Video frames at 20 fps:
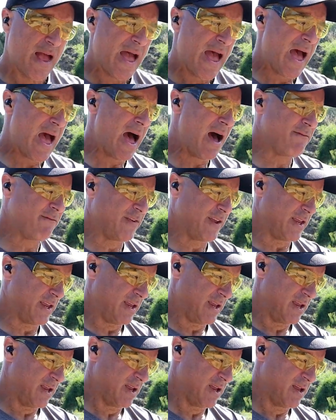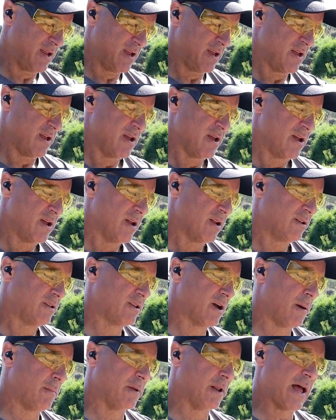Heavy
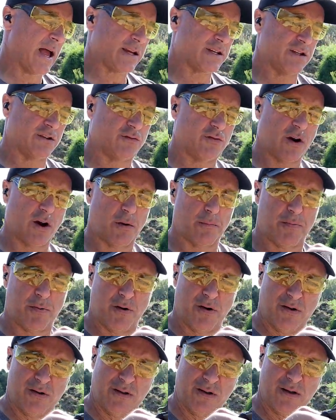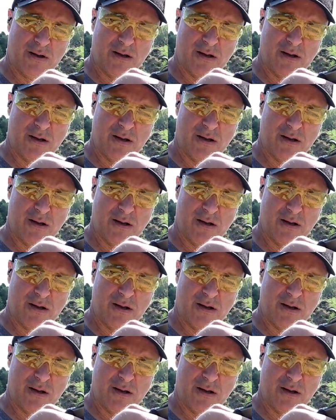double action trigger pull.